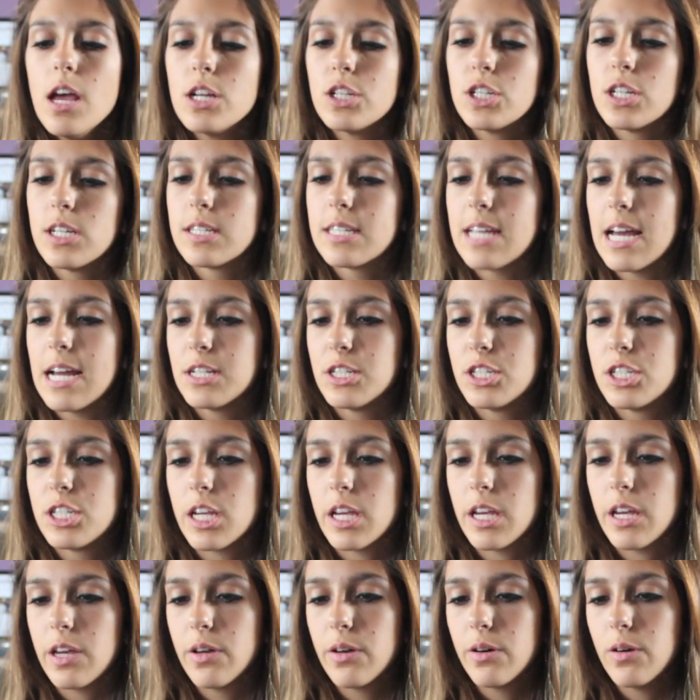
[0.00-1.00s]
she said,
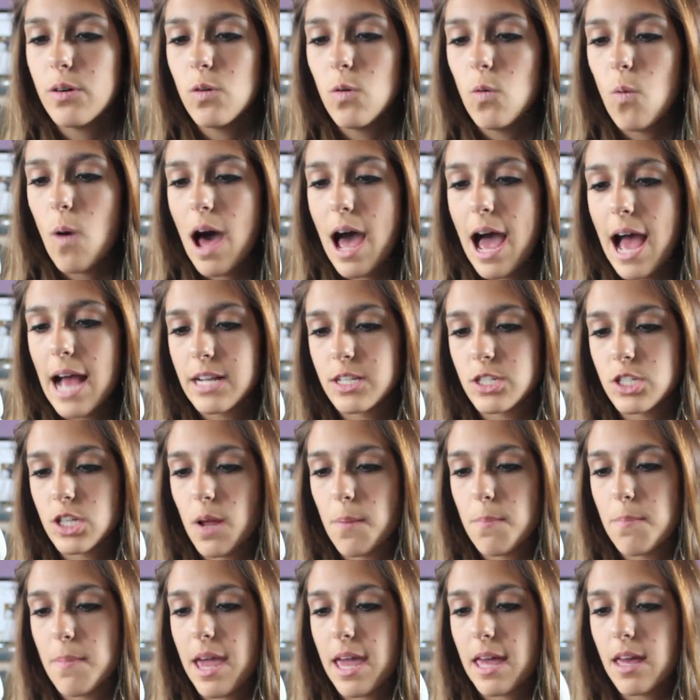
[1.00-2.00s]
do you watch
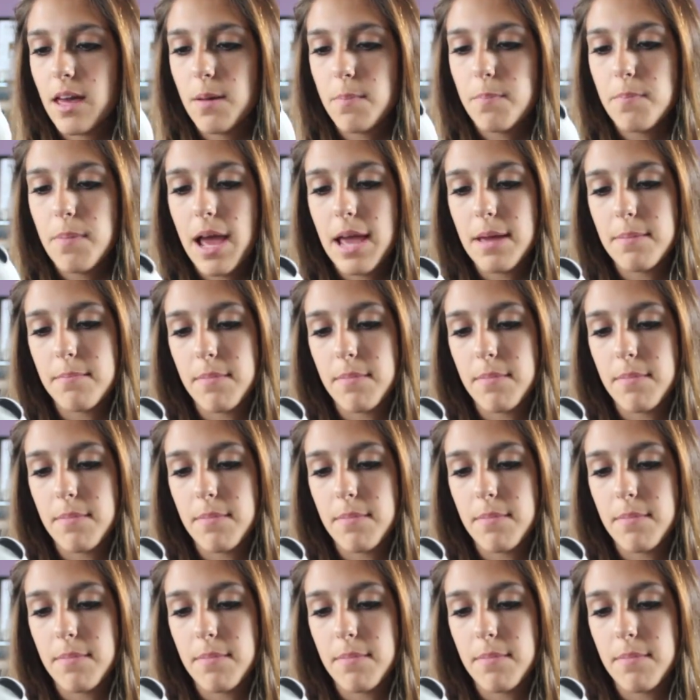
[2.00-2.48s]
Makeup by